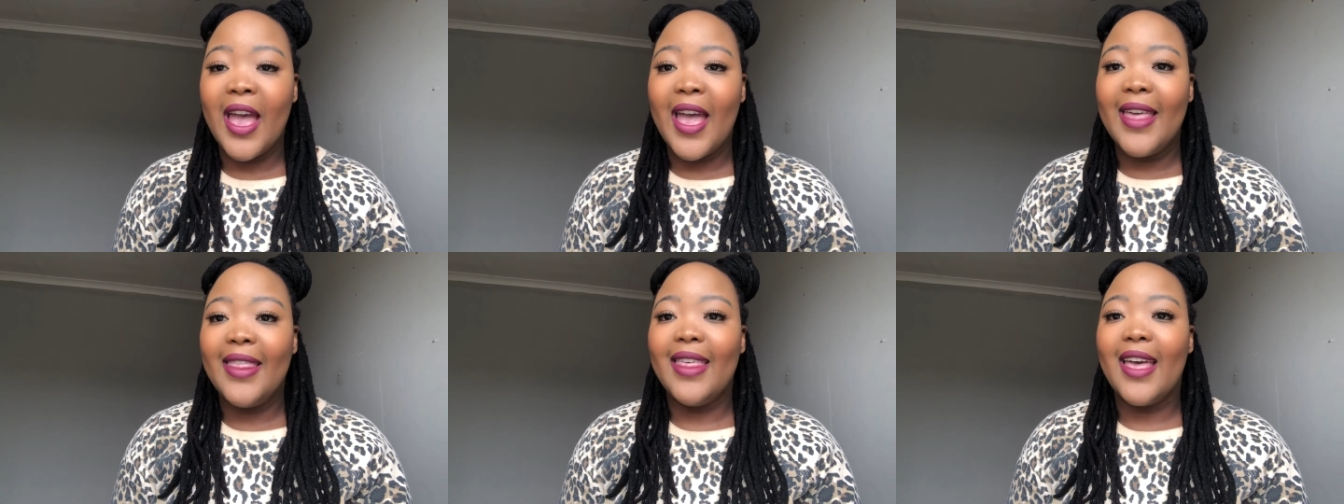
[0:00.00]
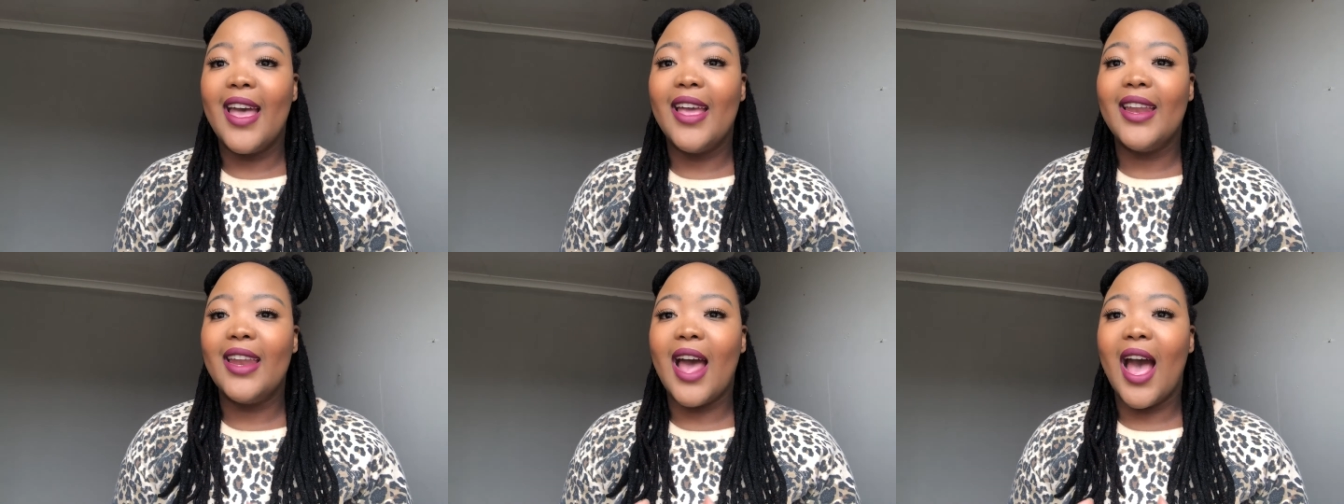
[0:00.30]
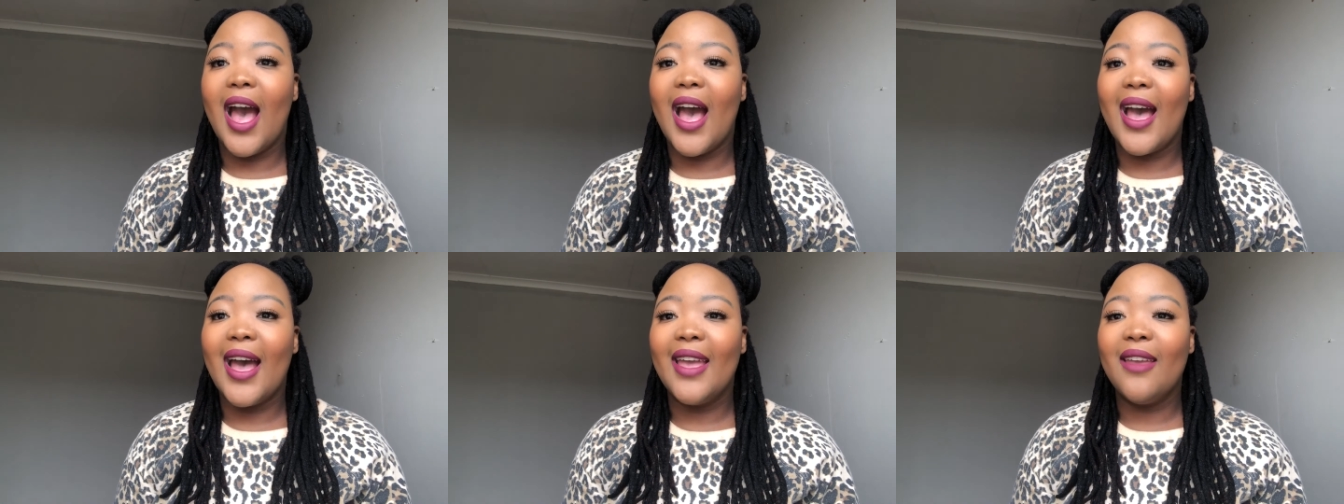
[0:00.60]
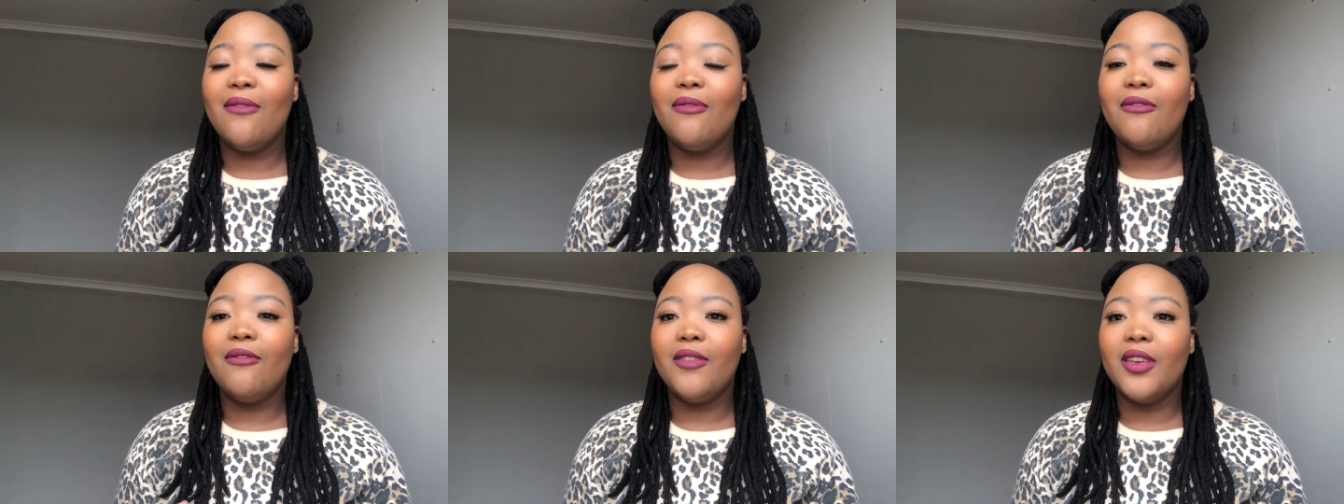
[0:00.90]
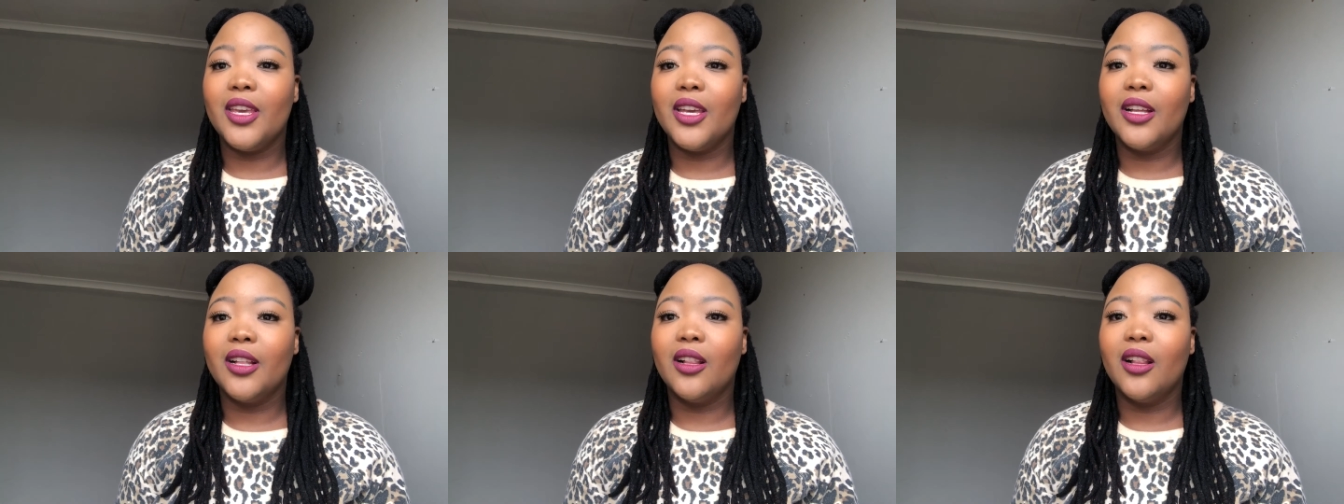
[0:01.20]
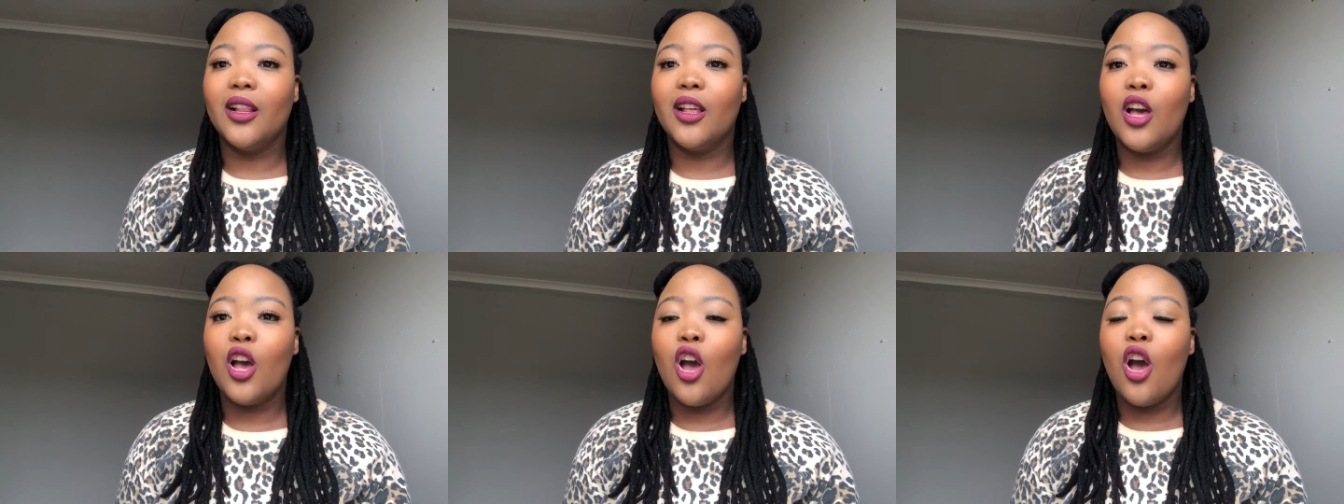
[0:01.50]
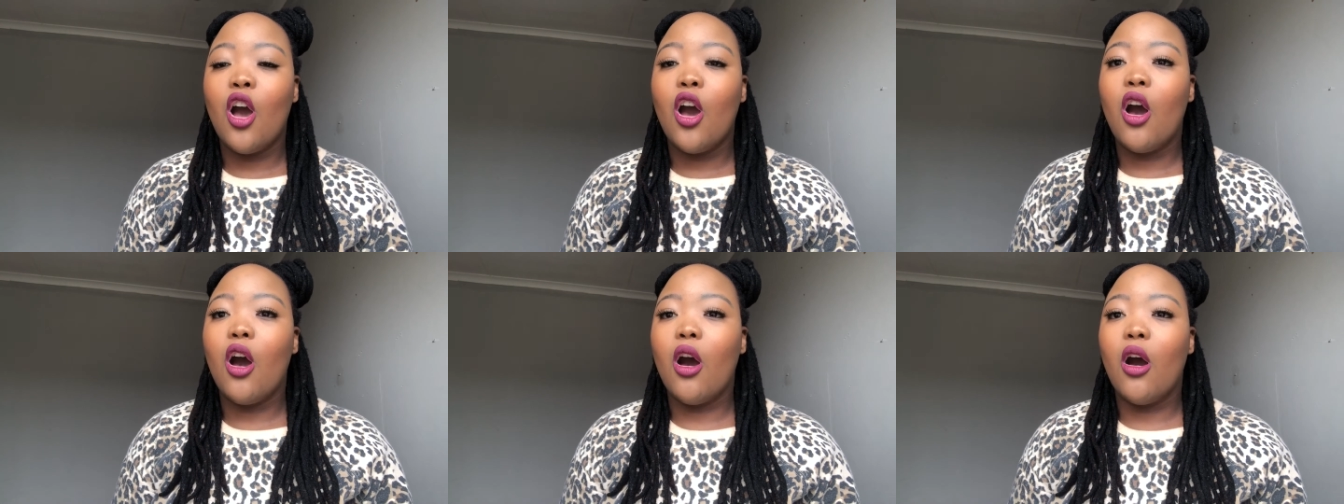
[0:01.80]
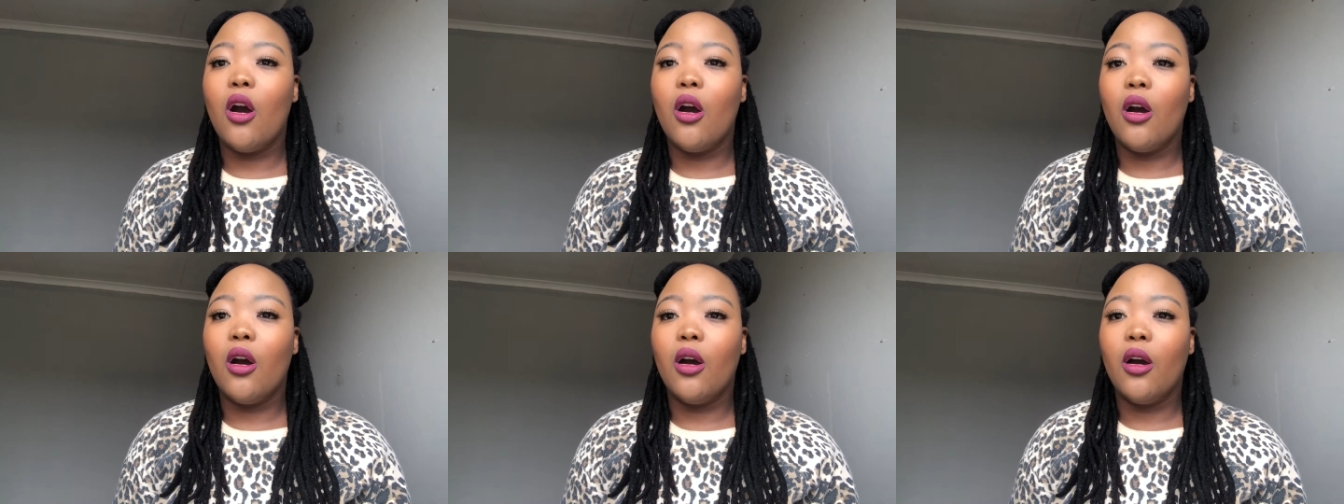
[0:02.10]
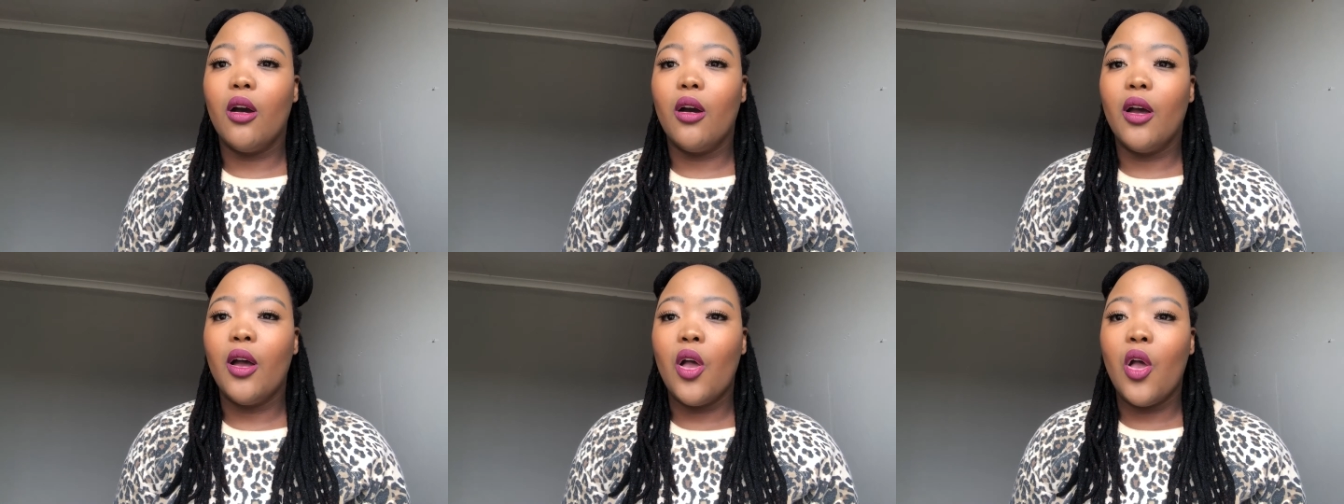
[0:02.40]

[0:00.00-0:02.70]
that I feel are